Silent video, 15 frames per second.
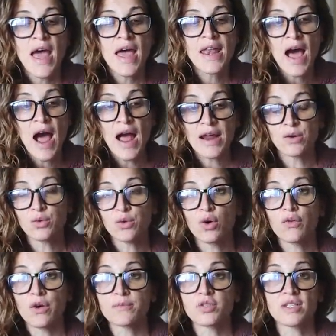And I don't
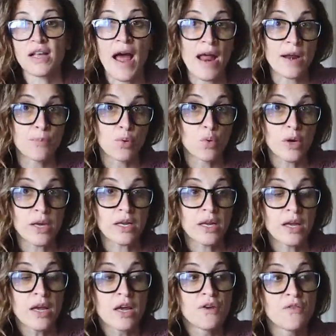know if I'm just at a
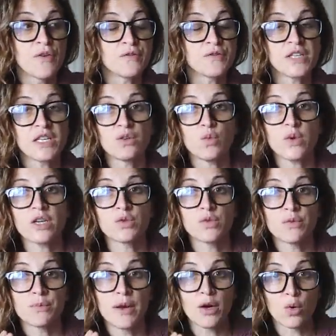point fifteen weeks
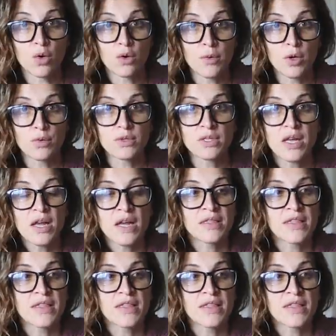with my hormones